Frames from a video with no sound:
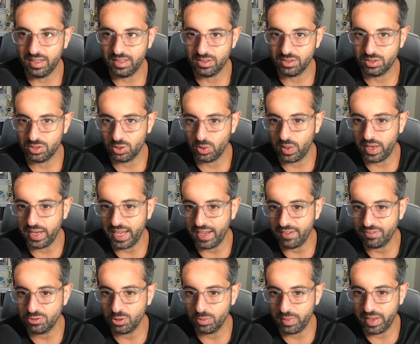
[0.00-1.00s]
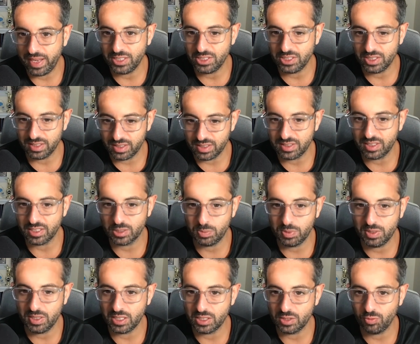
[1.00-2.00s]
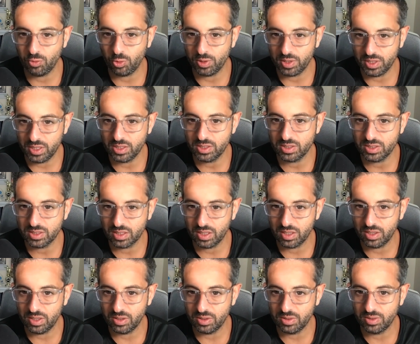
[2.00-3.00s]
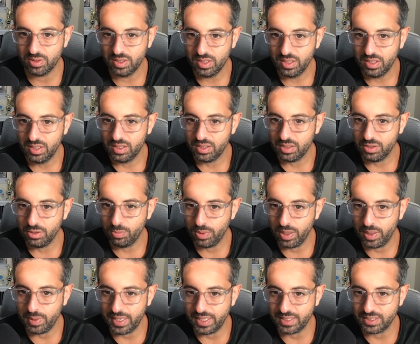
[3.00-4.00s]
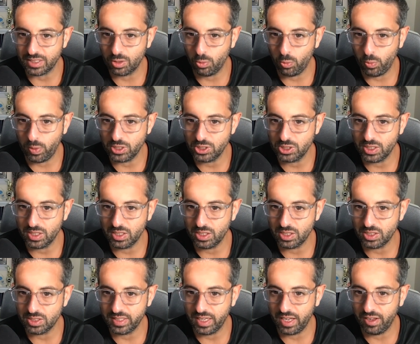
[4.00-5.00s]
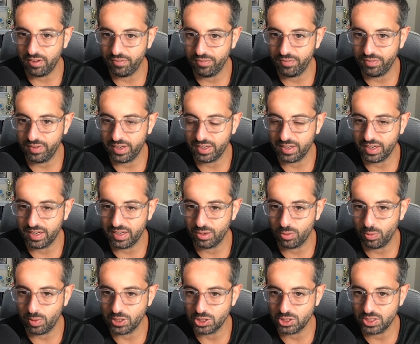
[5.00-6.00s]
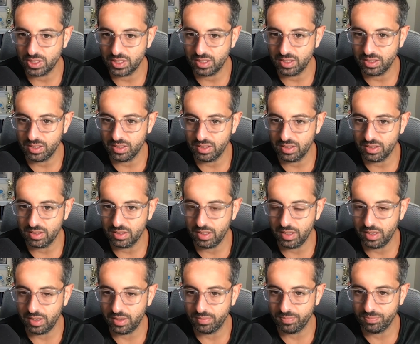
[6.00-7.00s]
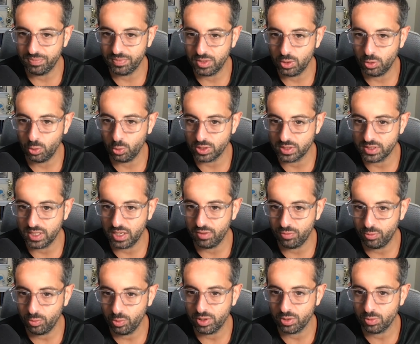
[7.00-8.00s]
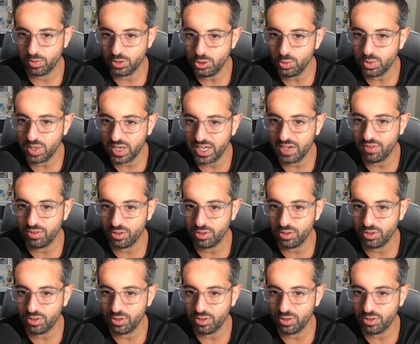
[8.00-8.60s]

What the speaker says: so I have to imagine this experience 4 years ago, you probably had to question yourself and question, your self-worth, which you kind of